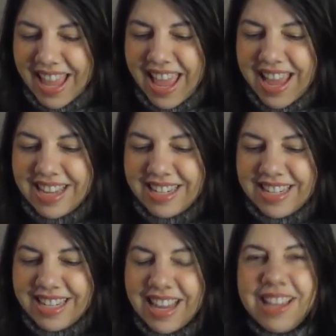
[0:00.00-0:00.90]

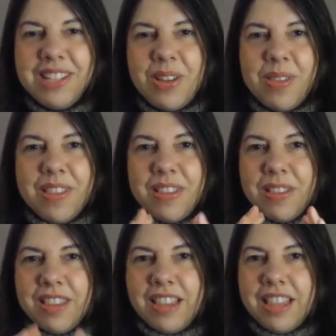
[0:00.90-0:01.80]
And so
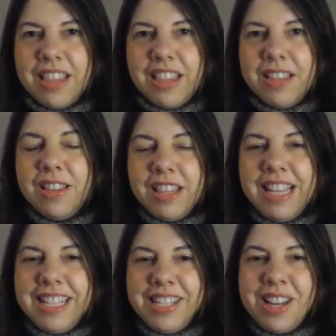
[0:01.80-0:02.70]

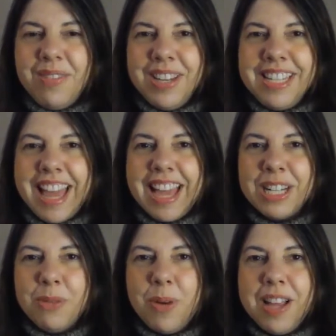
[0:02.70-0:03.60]
let's dive into
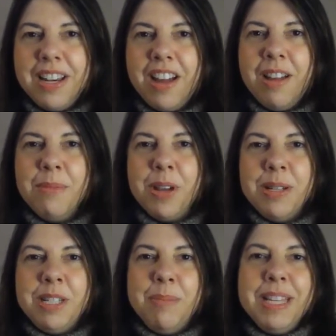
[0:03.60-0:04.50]
Act 1. I'm
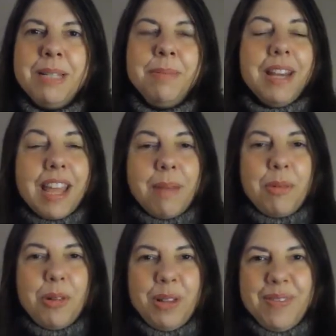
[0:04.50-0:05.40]
going to be splitting up
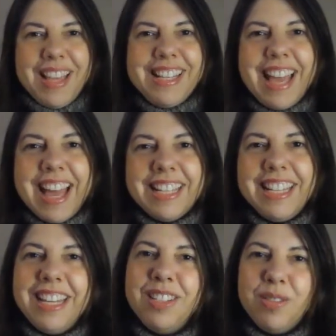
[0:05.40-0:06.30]
all of these
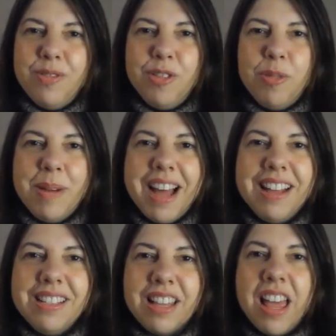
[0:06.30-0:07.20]
acts into 4
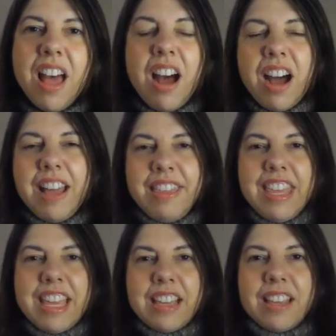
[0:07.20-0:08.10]
parts. I
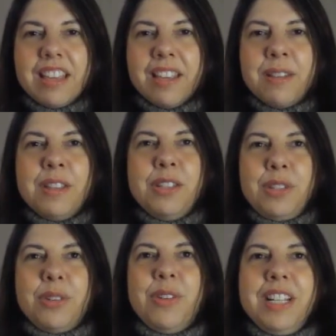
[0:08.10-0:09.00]
think
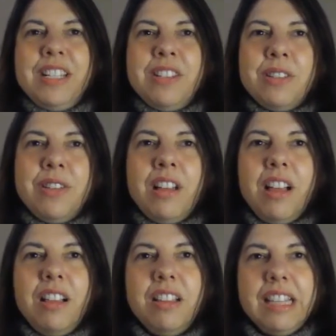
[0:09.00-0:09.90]
stories
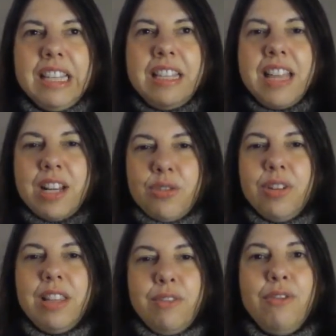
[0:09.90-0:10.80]

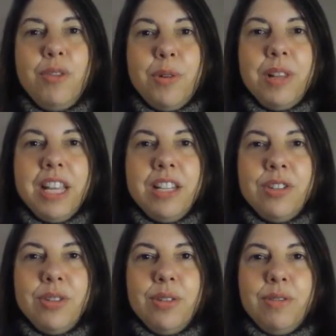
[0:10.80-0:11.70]
naturally fall
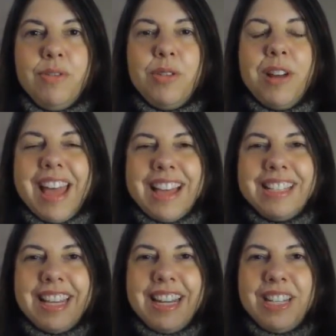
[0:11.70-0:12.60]
into 4
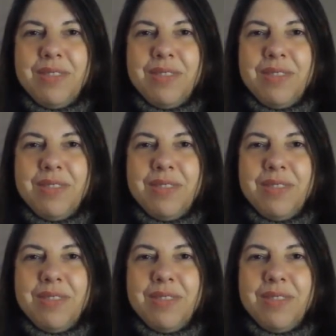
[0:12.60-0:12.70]
acts, and each